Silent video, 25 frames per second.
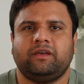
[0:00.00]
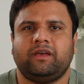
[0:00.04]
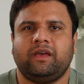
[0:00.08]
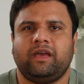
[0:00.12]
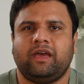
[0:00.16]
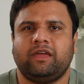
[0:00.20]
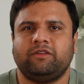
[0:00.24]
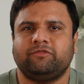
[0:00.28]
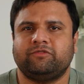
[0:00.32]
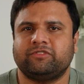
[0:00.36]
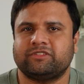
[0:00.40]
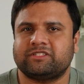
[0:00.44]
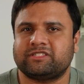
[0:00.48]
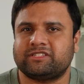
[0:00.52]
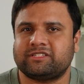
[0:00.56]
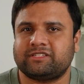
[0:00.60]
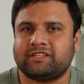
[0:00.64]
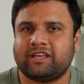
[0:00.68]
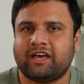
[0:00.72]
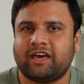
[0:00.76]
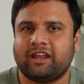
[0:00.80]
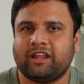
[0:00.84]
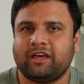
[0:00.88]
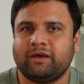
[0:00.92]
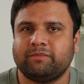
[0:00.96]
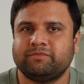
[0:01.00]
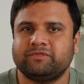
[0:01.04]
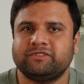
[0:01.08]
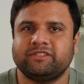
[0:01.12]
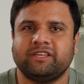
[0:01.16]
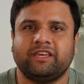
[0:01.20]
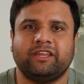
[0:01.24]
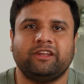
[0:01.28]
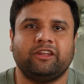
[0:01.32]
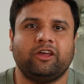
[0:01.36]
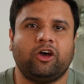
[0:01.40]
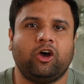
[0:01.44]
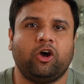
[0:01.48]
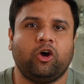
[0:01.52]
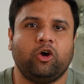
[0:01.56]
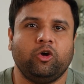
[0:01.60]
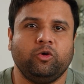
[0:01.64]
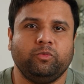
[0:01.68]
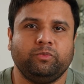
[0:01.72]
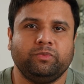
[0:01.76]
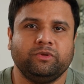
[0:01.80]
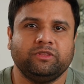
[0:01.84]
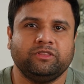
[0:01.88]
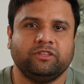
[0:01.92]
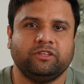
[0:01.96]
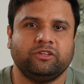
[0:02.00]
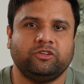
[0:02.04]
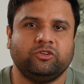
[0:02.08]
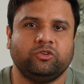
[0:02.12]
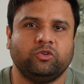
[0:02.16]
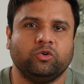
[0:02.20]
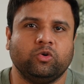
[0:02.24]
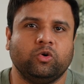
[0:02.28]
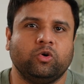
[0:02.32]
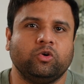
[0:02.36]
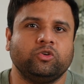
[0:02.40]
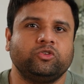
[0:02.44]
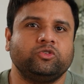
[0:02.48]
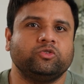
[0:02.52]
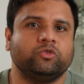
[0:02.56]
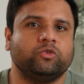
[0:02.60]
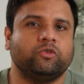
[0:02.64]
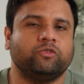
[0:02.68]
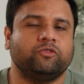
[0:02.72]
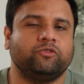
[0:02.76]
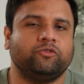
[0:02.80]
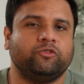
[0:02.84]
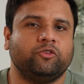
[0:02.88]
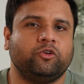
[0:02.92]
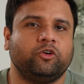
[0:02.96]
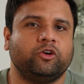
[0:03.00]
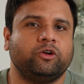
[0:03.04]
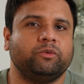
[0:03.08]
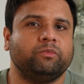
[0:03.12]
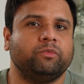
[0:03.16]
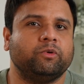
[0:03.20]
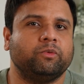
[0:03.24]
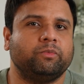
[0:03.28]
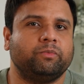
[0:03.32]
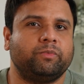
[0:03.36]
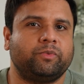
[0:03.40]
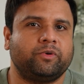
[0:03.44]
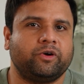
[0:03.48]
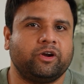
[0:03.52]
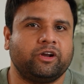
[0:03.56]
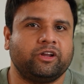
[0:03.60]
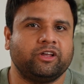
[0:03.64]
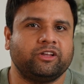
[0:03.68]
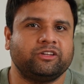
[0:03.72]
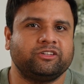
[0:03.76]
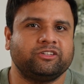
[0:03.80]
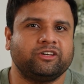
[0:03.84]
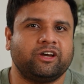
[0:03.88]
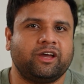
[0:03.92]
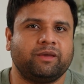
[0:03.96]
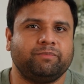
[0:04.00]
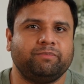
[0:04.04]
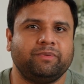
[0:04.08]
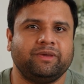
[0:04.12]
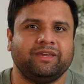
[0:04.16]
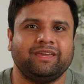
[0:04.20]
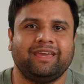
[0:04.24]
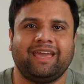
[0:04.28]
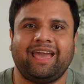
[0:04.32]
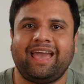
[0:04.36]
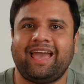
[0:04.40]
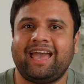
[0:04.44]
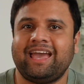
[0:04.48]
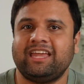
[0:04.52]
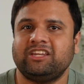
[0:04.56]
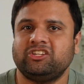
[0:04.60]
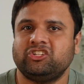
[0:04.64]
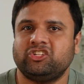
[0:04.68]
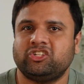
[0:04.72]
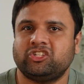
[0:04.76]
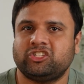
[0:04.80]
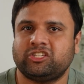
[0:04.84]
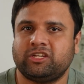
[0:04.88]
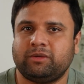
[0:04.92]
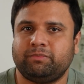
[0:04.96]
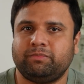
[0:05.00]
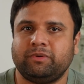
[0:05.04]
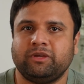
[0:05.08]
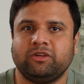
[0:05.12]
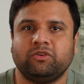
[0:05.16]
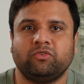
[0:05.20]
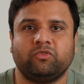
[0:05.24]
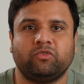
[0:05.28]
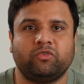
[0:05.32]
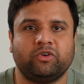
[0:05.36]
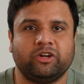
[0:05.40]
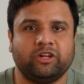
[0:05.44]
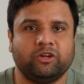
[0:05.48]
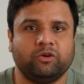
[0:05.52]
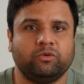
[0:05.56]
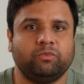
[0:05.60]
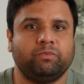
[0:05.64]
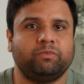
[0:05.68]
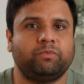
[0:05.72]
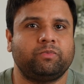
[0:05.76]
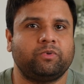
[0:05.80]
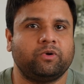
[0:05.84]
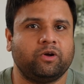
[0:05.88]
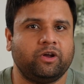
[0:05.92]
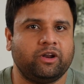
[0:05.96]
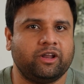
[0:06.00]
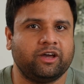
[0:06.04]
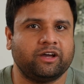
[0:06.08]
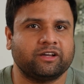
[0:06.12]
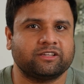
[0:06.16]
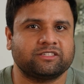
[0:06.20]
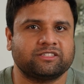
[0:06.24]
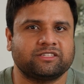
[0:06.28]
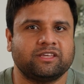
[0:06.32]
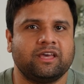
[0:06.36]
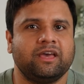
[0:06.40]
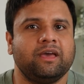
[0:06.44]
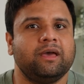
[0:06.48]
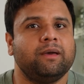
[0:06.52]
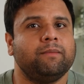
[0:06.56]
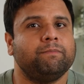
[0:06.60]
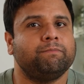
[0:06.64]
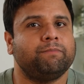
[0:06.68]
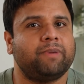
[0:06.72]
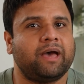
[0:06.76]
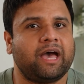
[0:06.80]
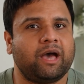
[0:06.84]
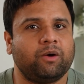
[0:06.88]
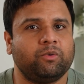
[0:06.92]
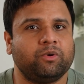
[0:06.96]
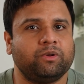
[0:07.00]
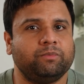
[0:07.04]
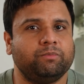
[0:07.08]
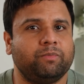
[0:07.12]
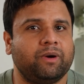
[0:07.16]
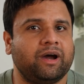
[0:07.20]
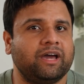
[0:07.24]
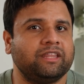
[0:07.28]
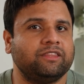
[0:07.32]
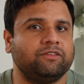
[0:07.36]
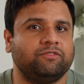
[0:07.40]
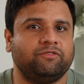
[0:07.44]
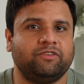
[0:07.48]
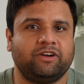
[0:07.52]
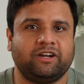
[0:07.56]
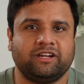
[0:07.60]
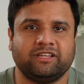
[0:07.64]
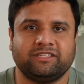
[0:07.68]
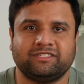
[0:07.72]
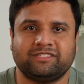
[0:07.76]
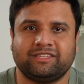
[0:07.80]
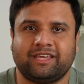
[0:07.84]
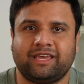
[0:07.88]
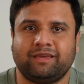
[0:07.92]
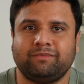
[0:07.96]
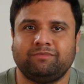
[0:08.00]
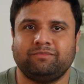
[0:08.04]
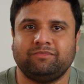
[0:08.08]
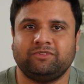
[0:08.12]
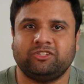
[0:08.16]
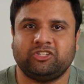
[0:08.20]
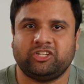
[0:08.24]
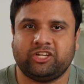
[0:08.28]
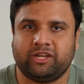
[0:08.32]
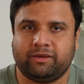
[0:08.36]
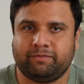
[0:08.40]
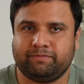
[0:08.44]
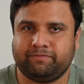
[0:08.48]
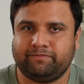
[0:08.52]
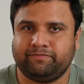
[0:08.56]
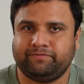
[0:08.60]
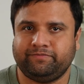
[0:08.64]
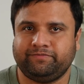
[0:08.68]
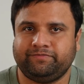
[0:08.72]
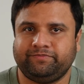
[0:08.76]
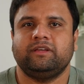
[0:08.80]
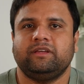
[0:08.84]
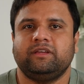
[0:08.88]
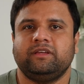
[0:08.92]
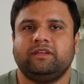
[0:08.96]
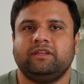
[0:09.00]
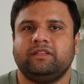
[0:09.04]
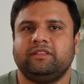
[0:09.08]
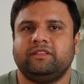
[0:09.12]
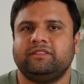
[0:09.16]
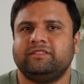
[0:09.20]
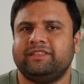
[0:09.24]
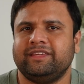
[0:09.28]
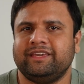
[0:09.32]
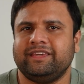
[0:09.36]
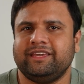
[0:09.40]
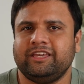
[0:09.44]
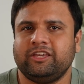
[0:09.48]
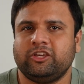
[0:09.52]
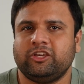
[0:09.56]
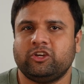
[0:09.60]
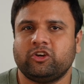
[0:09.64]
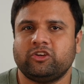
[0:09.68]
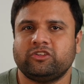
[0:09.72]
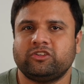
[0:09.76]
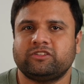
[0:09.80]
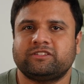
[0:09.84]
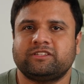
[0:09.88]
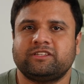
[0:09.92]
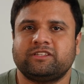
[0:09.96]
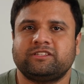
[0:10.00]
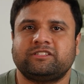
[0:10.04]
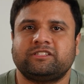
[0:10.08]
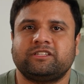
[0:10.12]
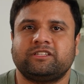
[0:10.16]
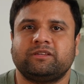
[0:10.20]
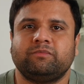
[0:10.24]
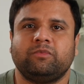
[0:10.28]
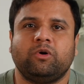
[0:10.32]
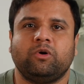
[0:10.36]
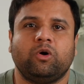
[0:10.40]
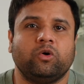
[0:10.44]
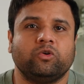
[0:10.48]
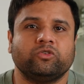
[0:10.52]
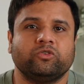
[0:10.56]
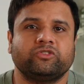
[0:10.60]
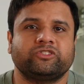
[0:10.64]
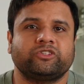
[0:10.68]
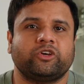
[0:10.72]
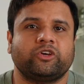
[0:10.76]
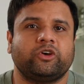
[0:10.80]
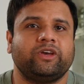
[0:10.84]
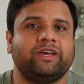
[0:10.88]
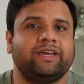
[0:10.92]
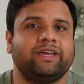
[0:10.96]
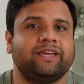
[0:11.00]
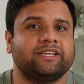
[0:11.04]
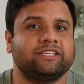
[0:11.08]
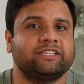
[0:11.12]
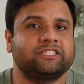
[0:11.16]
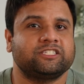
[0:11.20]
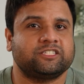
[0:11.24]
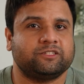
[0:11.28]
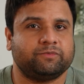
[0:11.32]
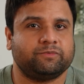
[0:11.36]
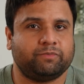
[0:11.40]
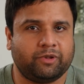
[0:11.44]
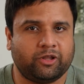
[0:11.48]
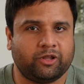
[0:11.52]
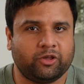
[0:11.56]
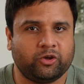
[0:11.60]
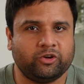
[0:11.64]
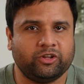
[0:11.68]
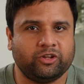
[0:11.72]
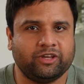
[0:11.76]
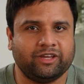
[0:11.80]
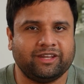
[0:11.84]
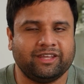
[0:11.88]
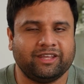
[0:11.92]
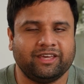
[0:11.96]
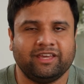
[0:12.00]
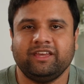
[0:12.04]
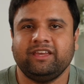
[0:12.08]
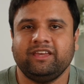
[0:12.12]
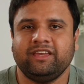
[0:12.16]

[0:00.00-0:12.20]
And for startups, it opened the door to affordable prototyping and shipping real products powered by the very same chip. The ecosystem also exploded.